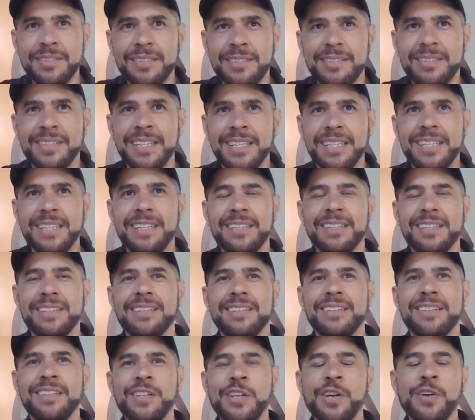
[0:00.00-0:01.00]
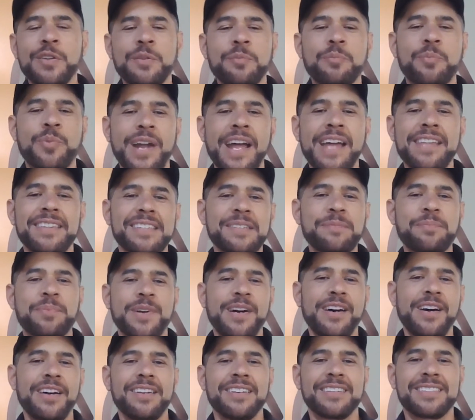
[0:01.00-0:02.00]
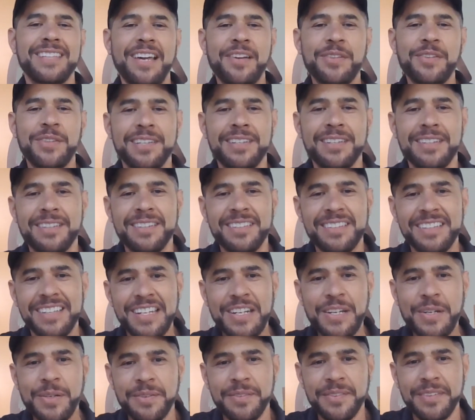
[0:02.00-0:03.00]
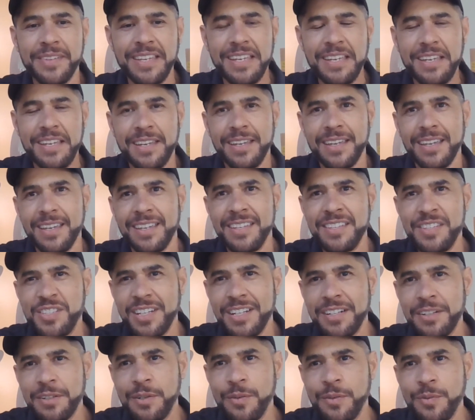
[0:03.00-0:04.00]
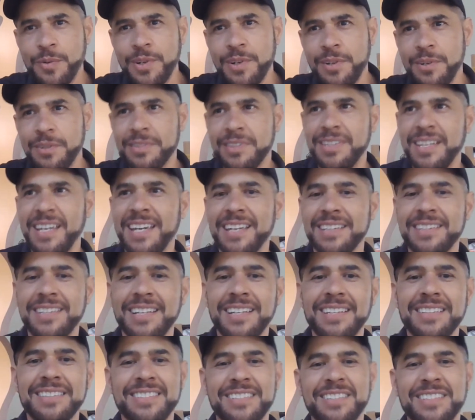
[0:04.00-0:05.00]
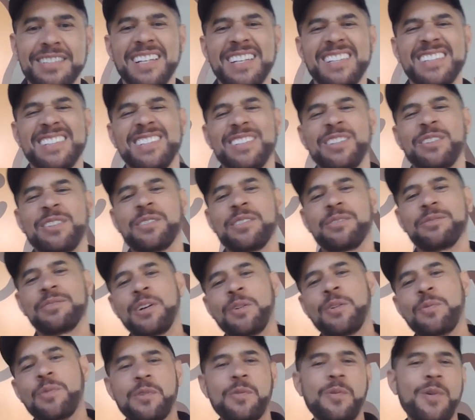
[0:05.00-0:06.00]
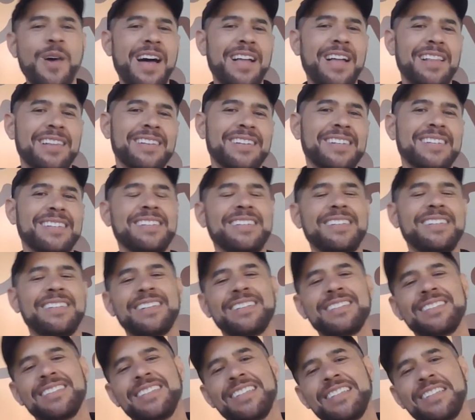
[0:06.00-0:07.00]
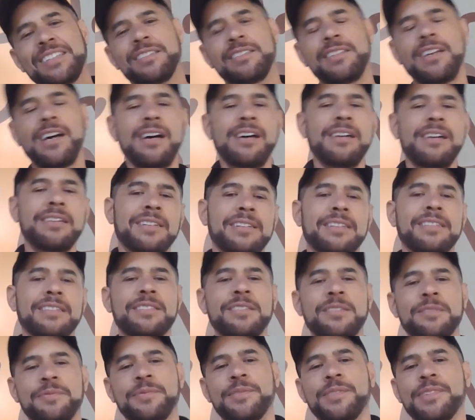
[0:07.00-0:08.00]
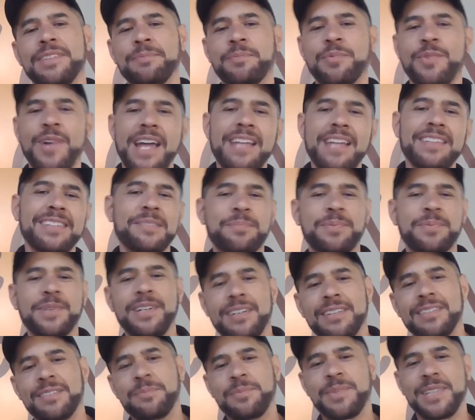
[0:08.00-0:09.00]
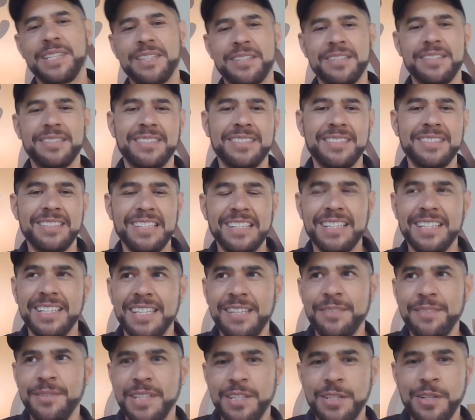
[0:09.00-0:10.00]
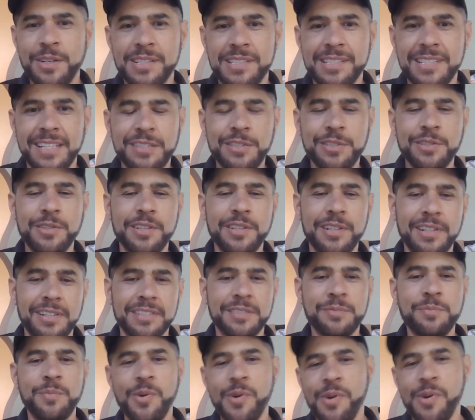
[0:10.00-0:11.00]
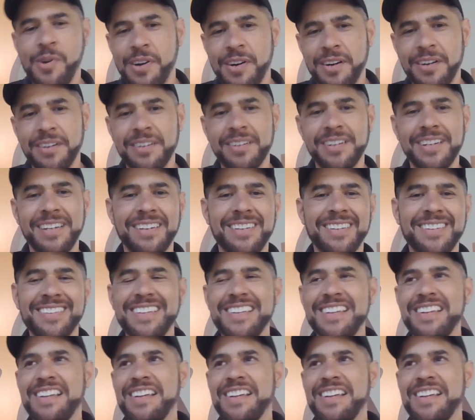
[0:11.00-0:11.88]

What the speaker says: the non-branded products out there, you know, in general, we all think that they're like lower quality, and you know, no, I'm gonna go for the branded product because even though it's like $2 more, you know,